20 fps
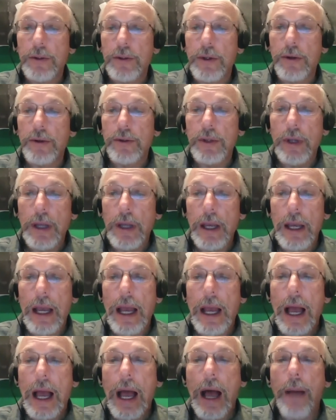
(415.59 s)
There's
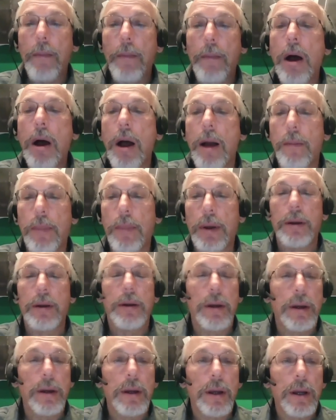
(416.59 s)
a mop
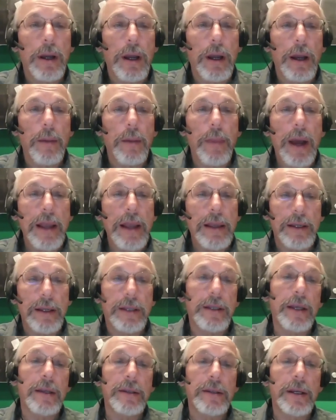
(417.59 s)
by
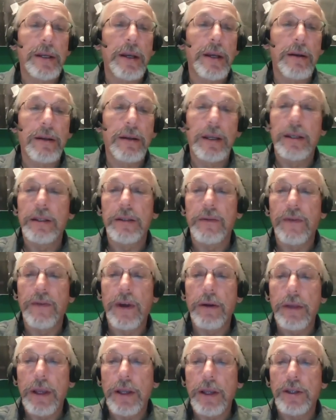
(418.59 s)
necessity is
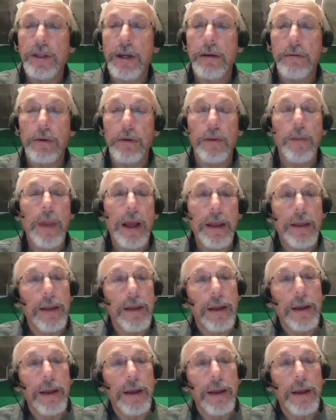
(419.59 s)
fairly general, but